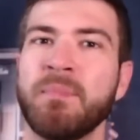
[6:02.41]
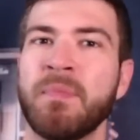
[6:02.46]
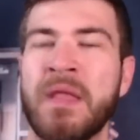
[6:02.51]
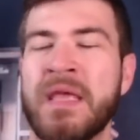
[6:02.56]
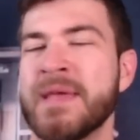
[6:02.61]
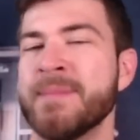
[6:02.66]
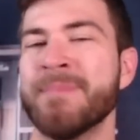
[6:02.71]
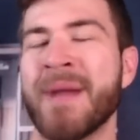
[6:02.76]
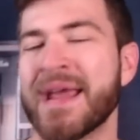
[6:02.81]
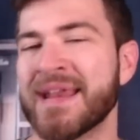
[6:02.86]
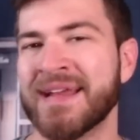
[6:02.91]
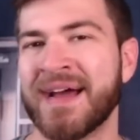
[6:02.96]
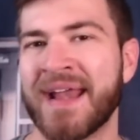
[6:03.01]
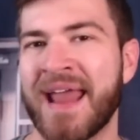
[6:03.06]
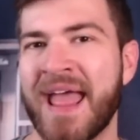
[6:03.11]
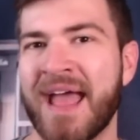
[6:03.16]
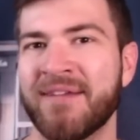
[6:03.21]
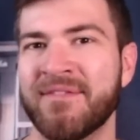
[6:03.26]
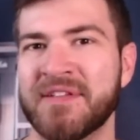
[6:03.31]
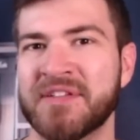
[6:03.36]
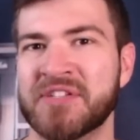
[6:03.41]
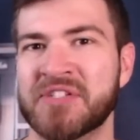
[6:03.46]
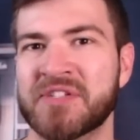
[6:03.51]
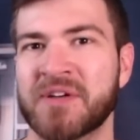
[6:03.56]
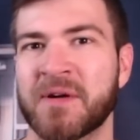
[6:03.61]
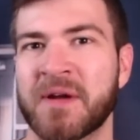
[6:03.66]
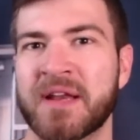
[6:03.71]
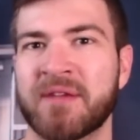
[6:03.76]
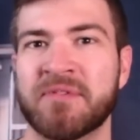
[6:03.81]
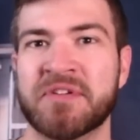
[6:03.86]
He might not have his
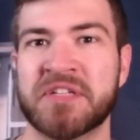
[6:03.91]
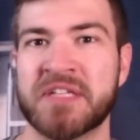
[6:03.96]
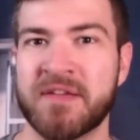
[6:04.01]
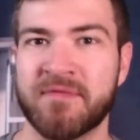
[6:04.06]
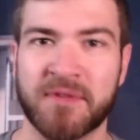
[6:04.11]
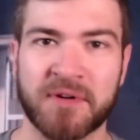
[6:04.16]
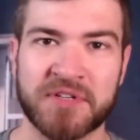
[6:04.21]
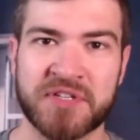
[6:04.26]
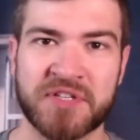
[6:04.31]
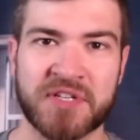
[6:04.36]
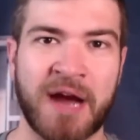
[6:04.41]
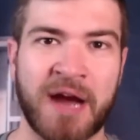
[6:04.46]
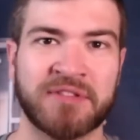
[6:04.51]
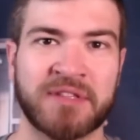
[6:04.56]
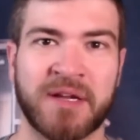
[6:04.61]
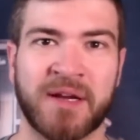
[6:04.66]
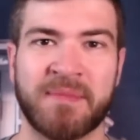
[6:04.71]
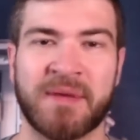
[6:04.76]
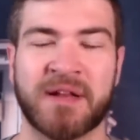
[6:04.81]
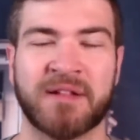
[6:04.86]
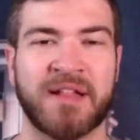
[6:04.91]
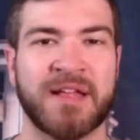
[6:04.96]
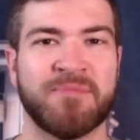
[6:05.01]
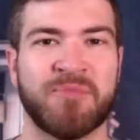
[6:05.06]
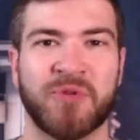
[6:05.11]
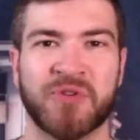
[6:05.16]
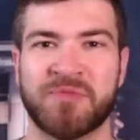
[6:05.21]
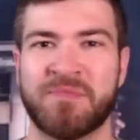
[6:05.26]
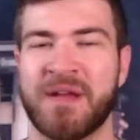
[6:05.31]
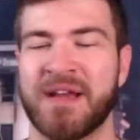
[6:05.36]
starting receivers out there. I mean,
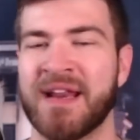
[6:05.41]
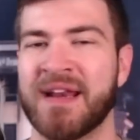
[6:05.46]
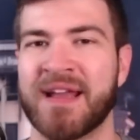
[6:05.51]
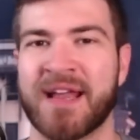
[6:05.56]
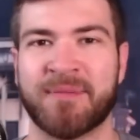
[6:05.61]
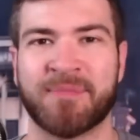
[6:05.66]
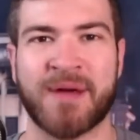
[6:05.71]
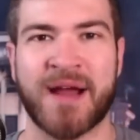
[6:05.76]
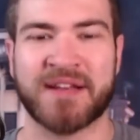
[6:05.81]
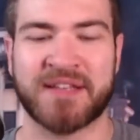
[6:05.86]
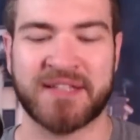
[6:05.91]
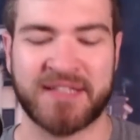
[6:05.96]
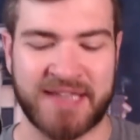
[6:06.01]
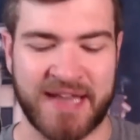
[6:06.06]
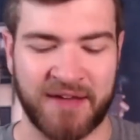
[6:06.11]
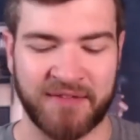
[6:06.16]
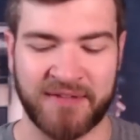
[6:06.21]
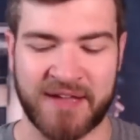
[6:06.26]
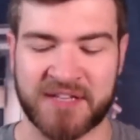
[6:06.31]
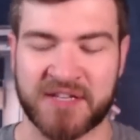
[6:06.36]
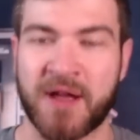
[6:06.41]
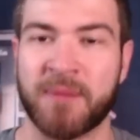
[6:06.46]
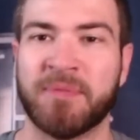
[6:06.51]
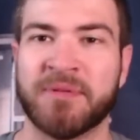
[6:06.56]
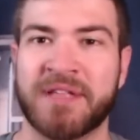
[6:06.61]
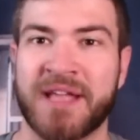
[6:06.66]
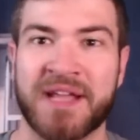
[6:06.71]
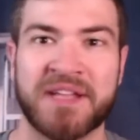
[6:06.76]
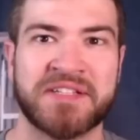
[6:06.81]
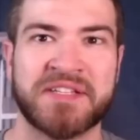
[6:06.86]
Claypool's been in and out of practice now the last couple
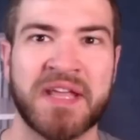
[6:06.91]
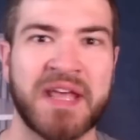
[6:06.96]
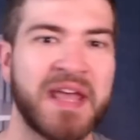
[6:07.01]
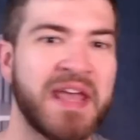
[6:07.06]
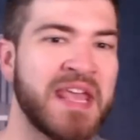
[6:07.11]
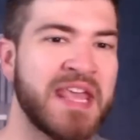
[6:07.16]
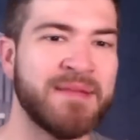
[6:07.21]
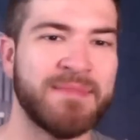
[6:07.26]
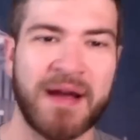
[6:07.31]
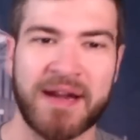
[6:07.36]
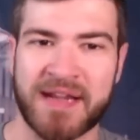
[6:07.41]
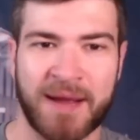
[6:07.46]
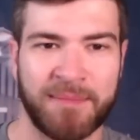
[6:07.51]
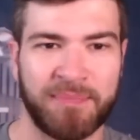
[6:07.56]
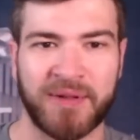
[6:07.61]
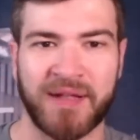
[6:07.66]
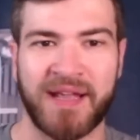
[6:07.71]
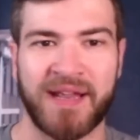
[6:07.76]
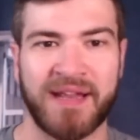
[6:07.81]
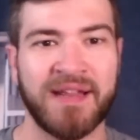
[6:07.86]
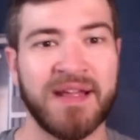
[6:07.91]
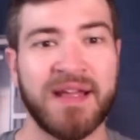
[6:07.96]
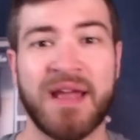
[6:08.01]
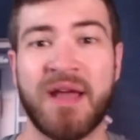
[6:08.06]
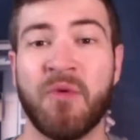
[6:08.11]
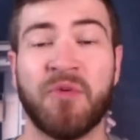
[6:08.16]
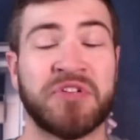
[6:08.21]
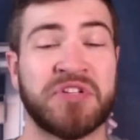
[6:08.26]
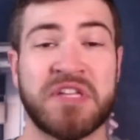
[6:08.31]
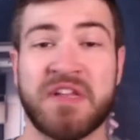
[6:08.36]
days. He might not play.
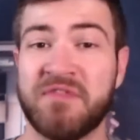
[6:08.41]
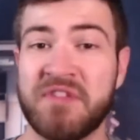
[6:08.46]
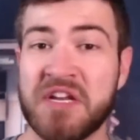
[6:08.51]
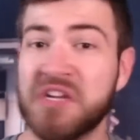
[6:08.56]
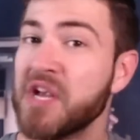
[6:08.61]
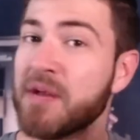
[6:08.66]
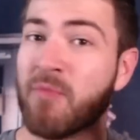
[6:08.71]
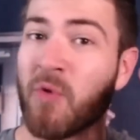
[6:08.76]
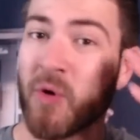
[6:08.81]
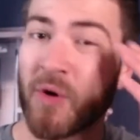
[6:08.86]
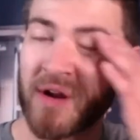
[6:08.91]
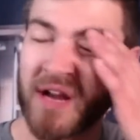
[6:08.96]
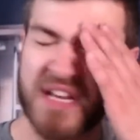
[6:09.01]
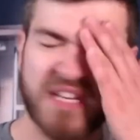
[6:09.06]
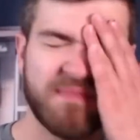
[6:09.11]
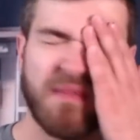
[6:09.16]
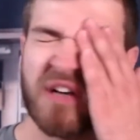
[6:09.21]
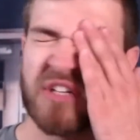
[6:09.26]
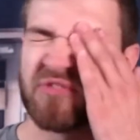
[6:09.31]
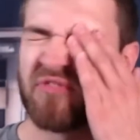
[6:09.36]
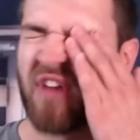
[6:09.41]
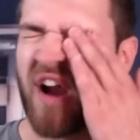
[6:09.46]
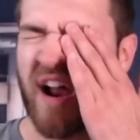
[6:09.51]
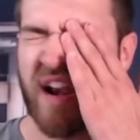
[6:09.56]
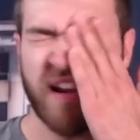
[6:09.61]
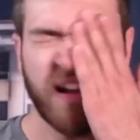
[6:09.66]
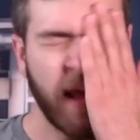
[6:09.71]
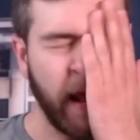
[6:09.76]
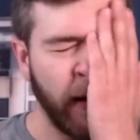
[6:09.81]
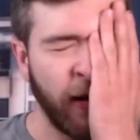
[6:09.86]
We'll see if DJ Moore gets much
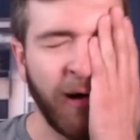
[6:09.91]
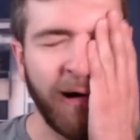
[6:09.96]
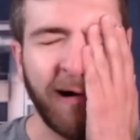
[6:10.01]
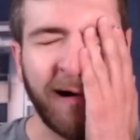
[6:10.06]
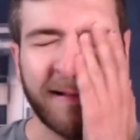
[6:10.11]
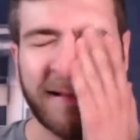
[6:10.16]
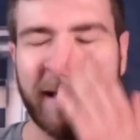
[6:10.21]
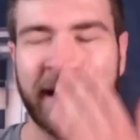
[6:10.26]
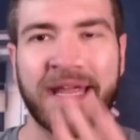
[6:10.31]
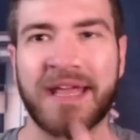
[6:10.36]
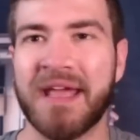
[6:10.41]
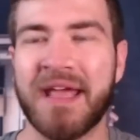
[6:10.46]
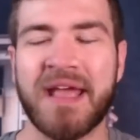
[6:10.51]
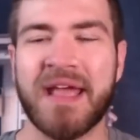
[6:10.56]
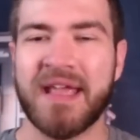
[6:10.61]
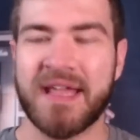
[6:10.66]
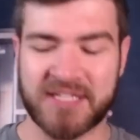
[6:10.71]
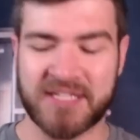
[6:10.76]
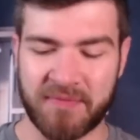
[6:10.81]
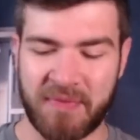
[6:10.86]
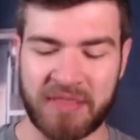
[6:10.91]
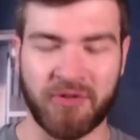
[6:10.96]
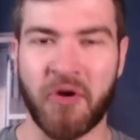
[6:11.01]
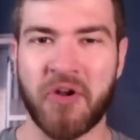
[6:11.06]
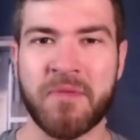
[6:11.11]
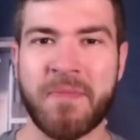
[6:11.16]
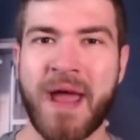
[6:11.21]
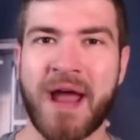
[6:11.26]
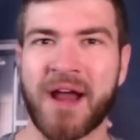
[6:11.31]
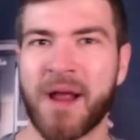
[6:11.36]
run at all. Like, he's going to be throwing
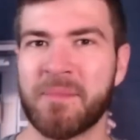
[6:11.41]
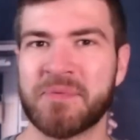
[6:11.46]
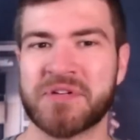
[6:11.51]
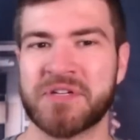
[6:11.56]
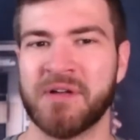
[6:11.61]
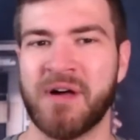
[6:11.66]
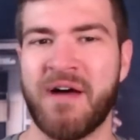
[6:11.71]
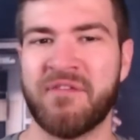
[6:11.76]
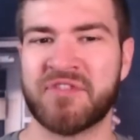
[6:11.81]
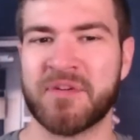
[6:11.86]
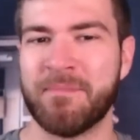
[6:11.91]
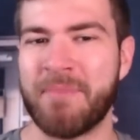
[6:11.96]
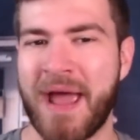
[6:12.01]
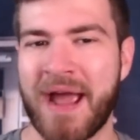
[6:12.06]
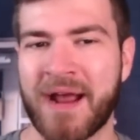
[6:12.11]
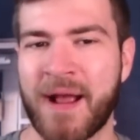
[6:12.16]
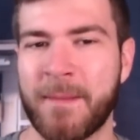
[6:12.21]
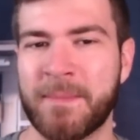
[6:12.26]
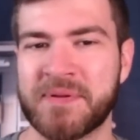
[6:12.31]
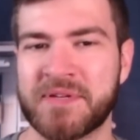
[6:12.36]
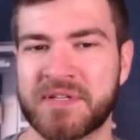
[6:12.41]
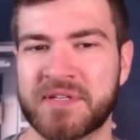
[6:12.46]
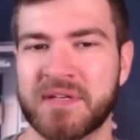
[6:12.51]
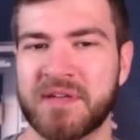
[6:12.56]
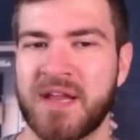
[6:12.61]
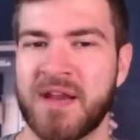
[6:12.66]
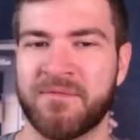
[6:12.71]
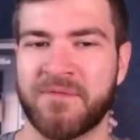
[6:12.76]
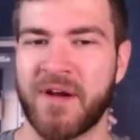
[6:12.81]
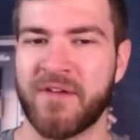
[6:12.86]
to backups. He'll have some backups
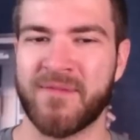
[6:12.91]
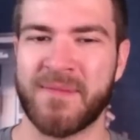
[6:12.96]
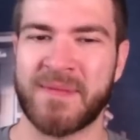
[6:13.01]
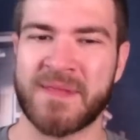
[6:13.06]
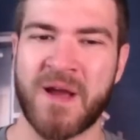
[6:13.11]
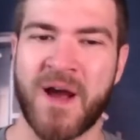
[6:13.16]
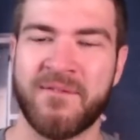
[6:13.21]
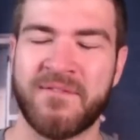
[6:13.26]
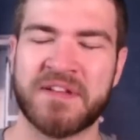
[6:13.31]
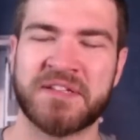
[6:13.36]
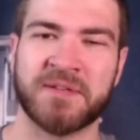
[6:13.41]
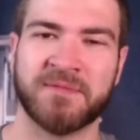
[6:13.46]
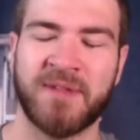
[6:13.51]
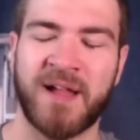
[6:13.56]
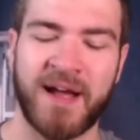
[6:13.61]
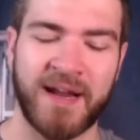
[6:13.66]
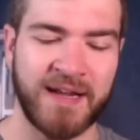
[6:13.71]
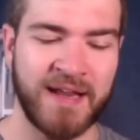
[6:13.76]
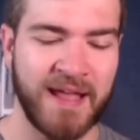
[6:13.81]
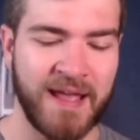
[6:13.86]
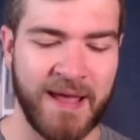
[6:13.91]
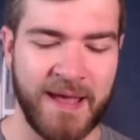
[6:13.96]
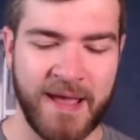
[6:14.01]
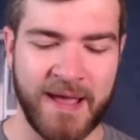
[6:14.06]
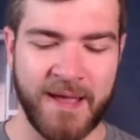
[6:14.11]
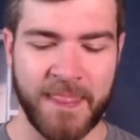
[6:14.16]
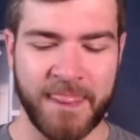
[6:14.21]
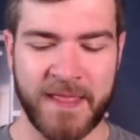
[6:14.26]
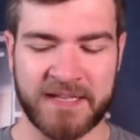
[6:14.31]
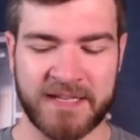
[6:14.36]
in front of him on the offensive line.
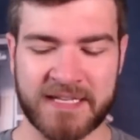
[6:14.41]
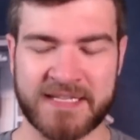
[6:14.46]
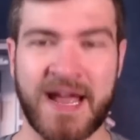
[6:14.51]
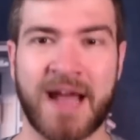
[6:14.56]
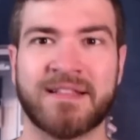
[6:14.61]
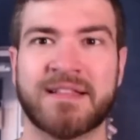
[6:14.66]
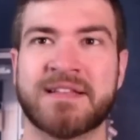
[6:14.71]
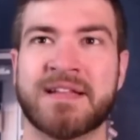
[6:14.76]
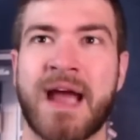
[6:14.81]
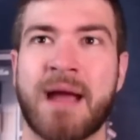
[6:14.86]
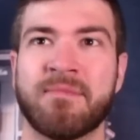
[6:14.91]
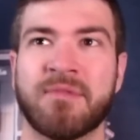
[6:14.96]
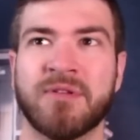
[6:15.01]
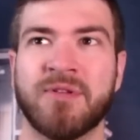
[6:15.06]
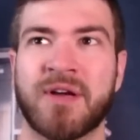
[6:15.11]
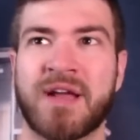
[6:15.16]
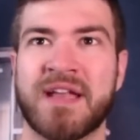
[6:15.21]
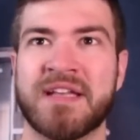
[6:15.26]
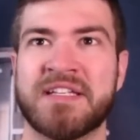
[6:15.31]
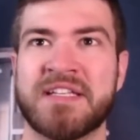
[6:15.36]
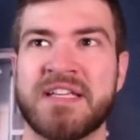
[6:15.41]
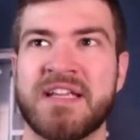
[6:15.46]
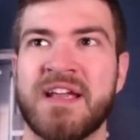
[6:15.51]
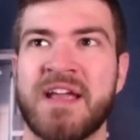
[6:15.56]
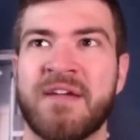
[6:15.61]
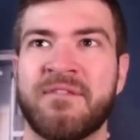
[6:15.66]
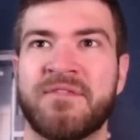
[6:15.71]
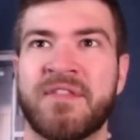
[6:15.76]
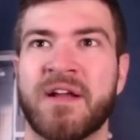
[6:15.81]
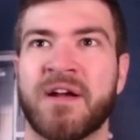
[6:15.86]
This is not the time to look and see
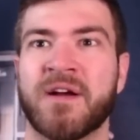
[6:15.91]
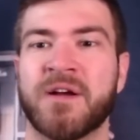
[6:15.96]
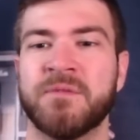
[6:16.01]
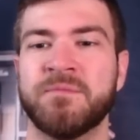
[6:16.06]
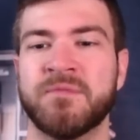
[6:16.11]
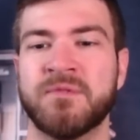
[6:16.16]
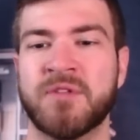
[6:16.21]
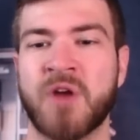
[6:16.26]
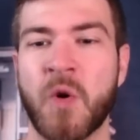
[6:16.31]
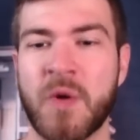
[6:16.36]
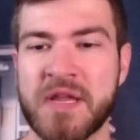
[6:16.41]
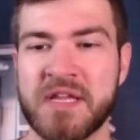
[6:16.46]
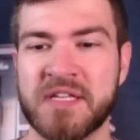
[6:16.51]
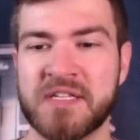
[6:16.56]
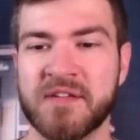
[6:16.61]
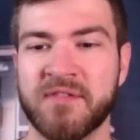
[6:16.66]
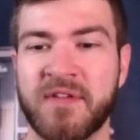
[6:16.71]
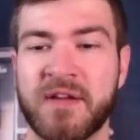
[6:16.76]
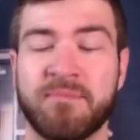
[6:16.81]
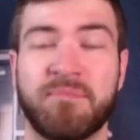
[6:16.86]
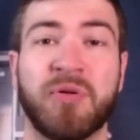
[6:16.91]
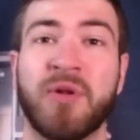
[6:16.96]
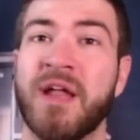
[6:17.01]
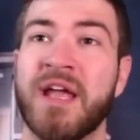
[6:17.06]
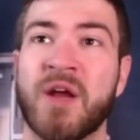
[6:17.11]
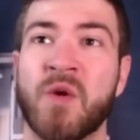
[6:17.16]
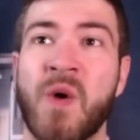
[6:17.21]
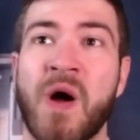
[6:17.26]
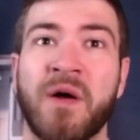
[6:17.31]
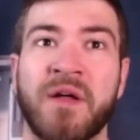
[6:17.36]
if they're cohesive and
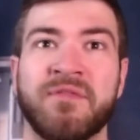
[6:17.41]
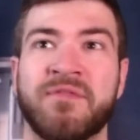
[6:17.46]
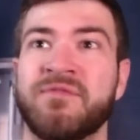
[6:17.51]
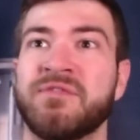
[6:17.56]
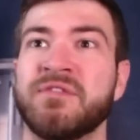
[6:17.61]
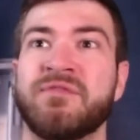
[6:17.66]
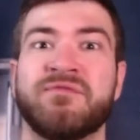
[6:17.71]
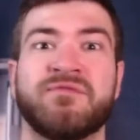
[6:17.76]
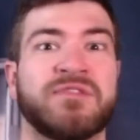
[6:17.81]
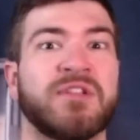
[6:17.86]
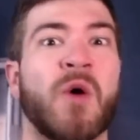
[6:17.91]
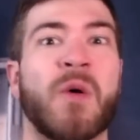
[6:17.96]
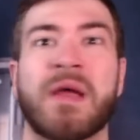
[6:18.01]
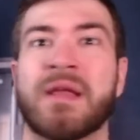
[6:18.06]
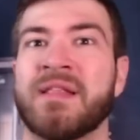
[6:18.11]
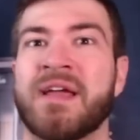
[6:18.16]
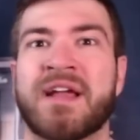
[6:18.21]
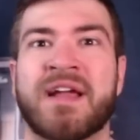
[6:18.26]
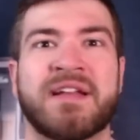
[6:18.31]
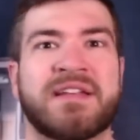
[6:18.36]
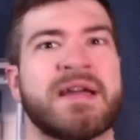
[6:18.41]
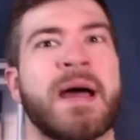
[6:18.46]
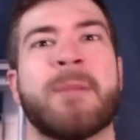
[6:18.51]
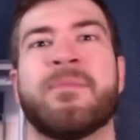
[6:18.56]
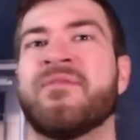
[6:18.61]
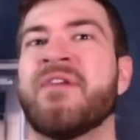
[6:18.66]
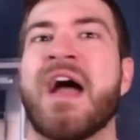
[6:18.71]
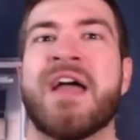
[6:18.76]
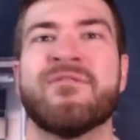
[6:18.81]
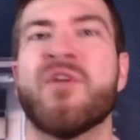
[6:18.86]
playing well and flowing like a top
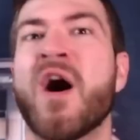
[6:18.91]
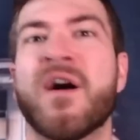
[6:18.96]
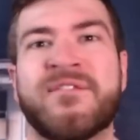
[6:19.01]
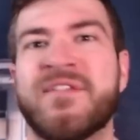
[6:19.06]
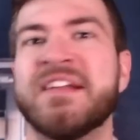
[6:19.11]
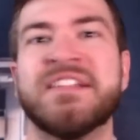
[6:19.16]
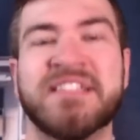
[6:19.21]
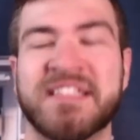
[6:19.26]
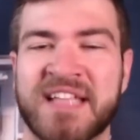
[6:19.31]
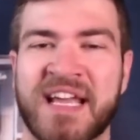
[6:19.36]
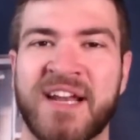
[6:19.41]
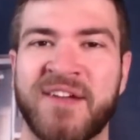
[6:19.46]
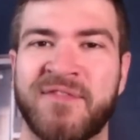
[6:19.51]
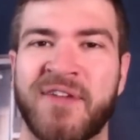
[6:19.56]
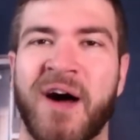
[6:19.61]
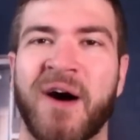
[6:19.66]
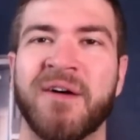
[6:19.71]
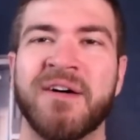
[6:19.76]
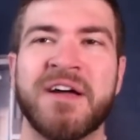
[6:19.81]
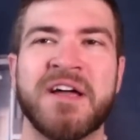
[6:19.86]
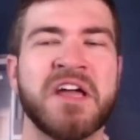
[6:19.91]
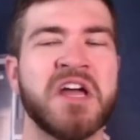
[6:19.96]
five offense in the NFL.